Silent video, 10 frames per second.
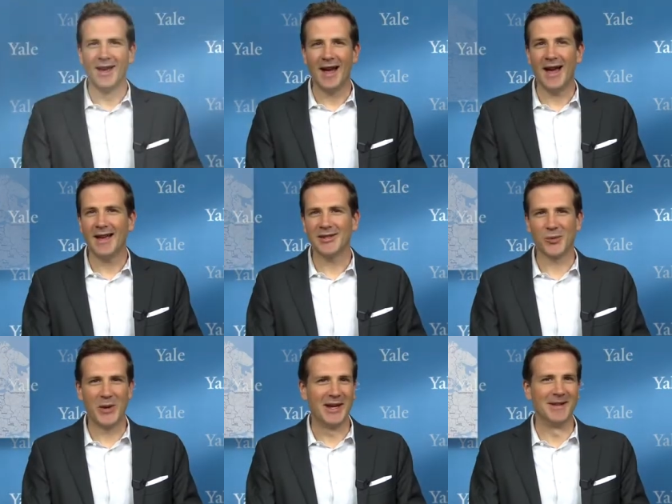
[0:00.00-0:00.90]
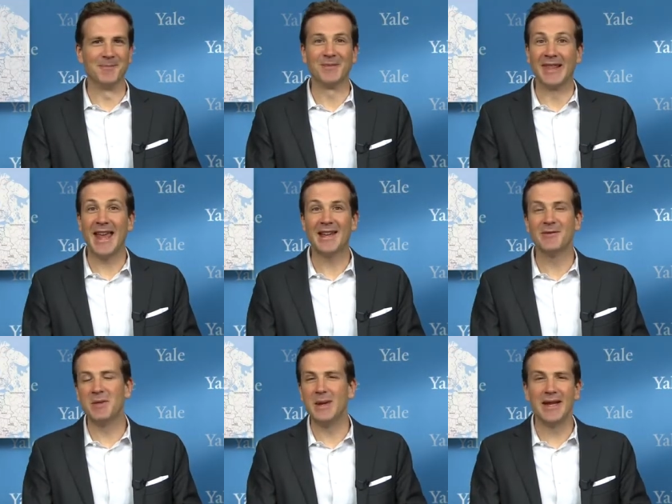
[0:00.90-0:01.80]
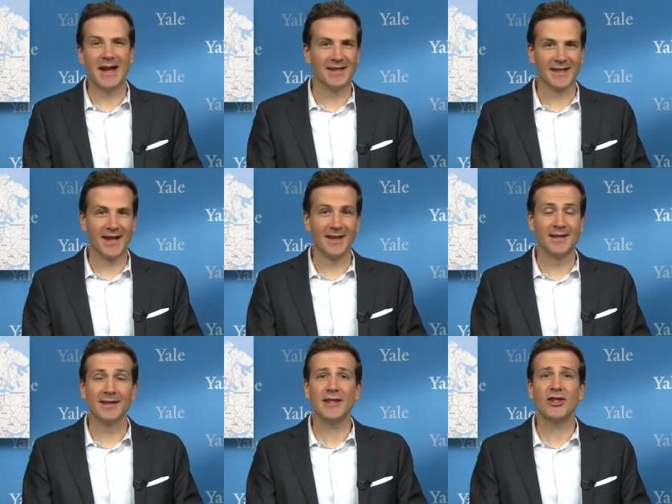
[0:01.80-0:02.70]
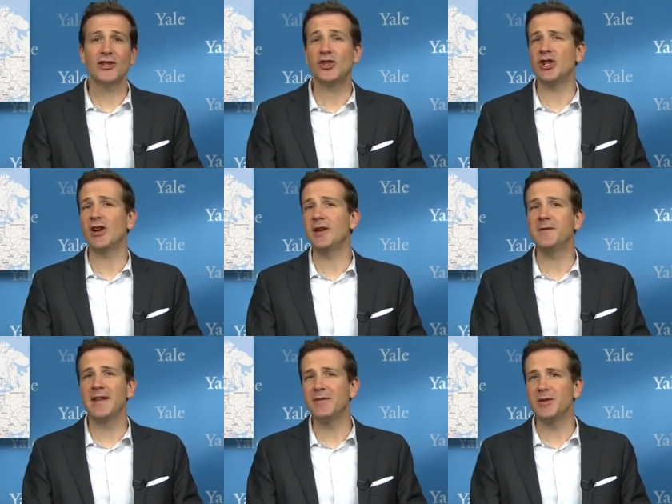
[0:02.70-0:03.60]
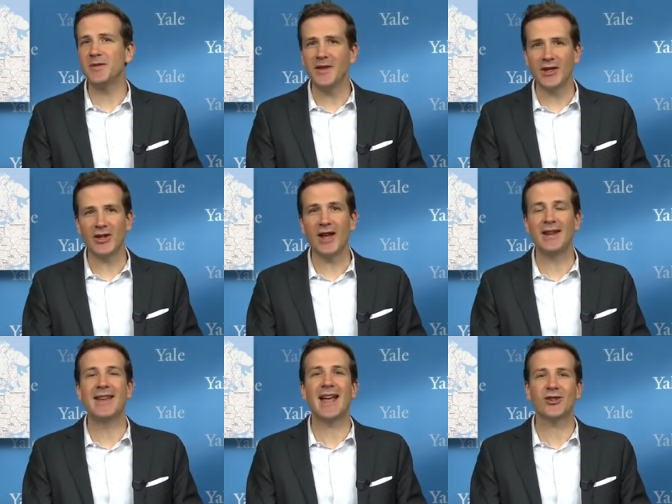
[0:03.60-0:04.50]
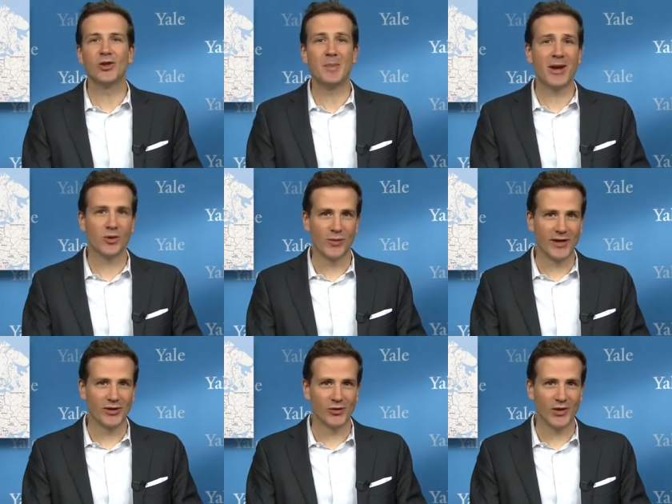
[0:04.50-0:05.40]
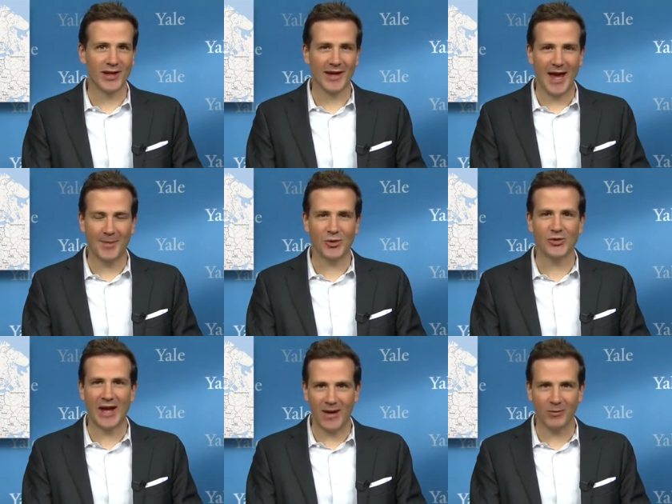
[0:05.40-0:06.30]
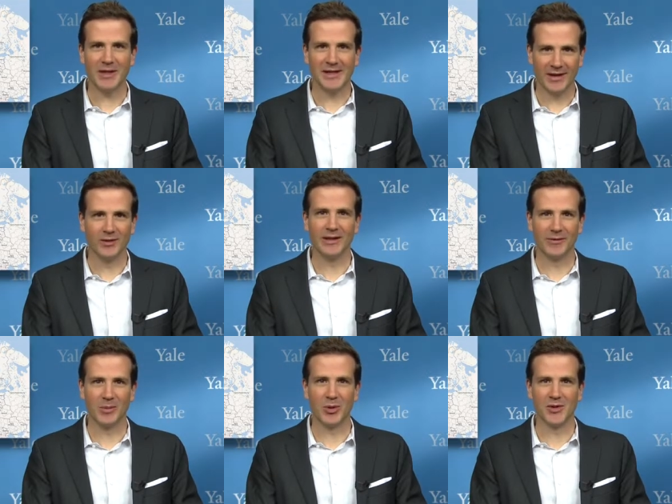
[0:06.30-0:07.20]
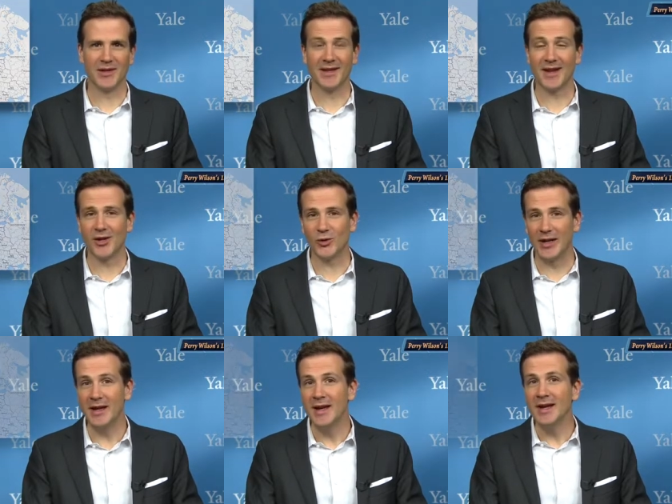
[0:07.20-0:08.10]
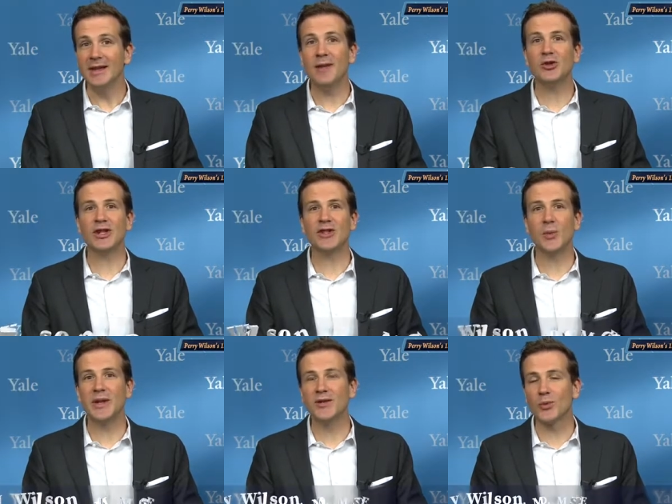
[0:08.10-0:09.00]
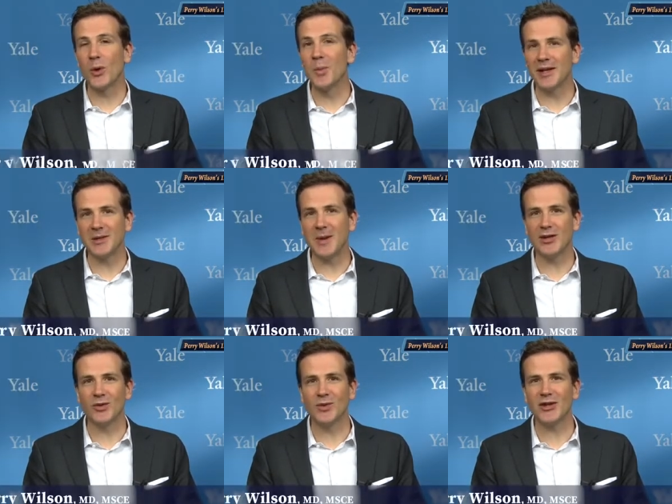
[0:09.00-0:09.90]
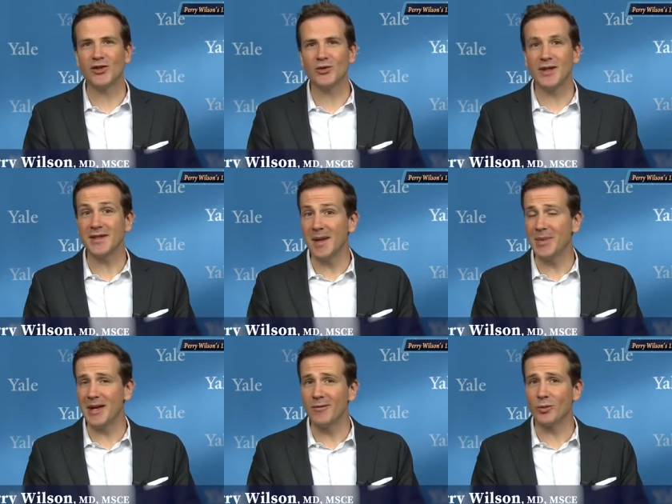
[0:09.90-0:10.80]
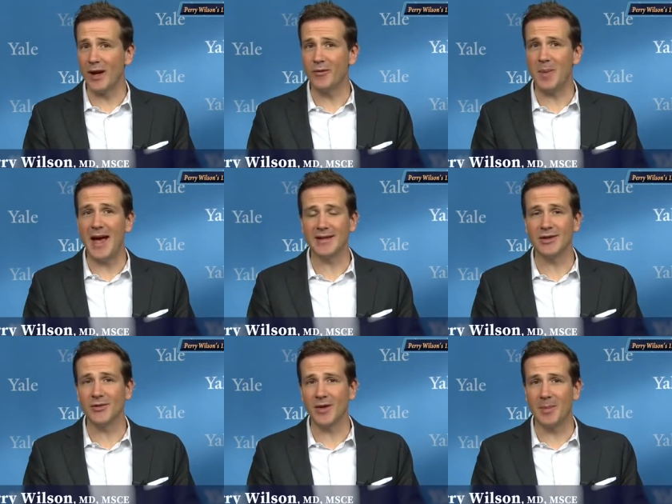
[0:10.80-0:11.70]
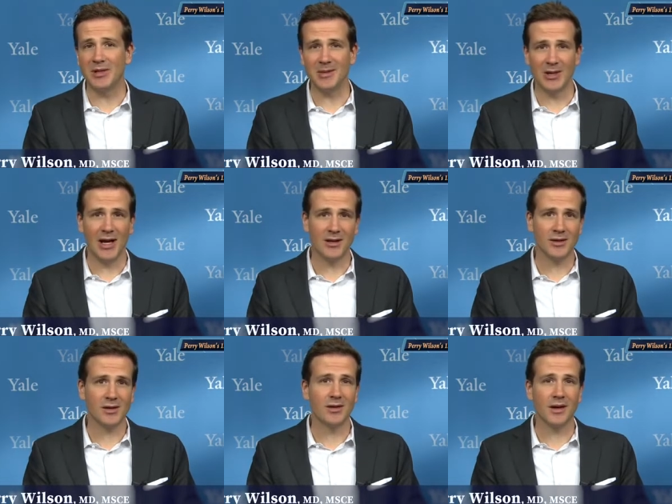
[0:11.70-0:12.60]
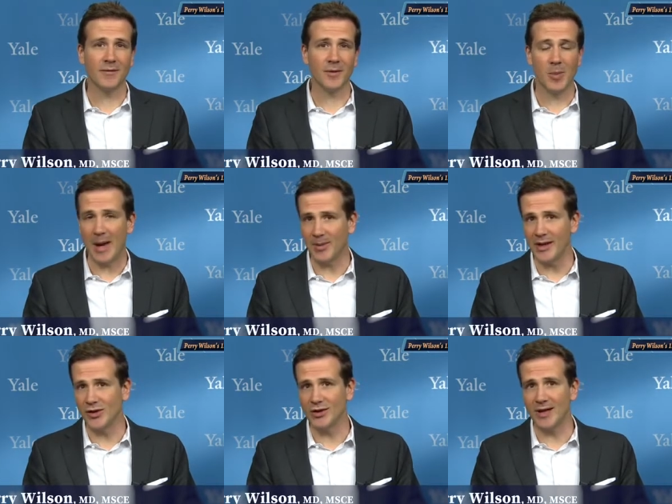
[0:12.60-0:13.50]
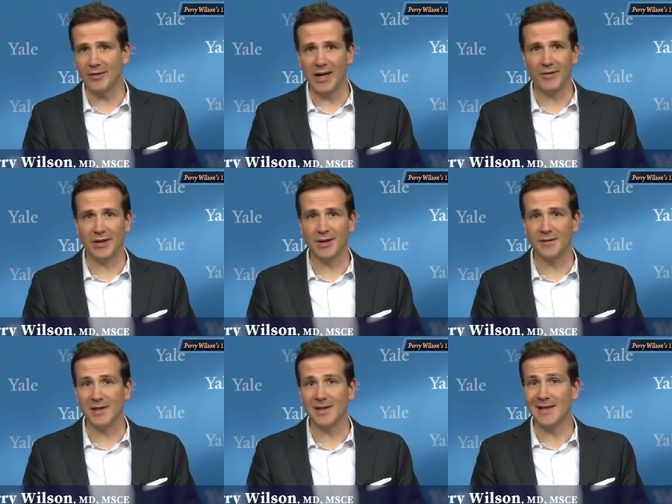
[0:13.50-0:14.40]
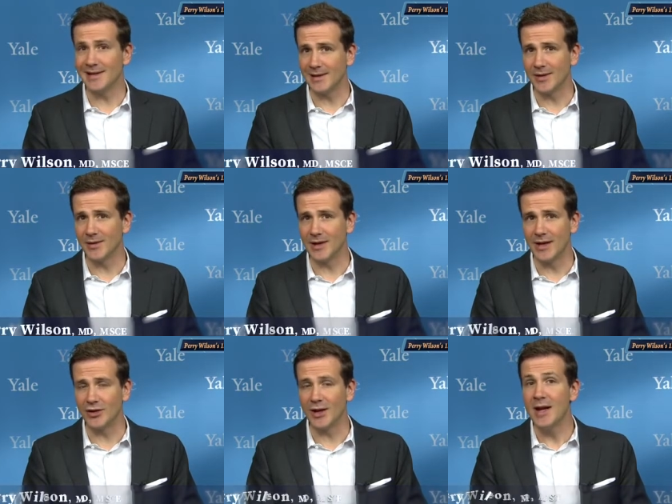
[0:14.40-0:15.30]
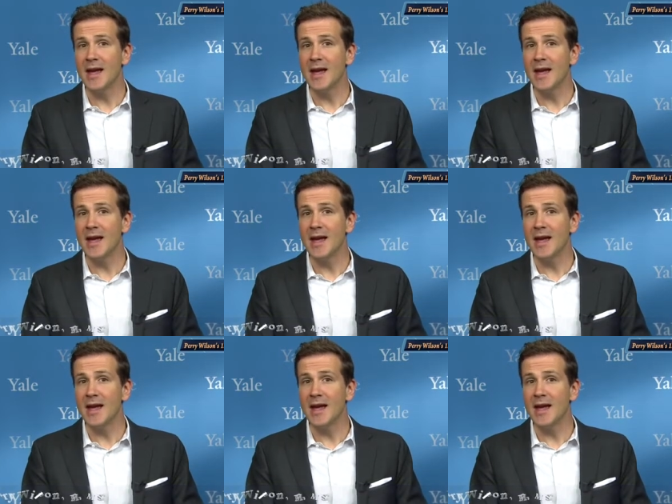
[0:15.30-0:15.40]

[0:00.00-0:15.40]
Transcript: Ah, Sweden, land of the midnight sun, delicious cherry flavored fish, and a national medical registry that captures every single living person in the country. Leveraging Sweden's robust patient registry is something of a rite of passage for epidemiologists looking for population level evidence of disease association,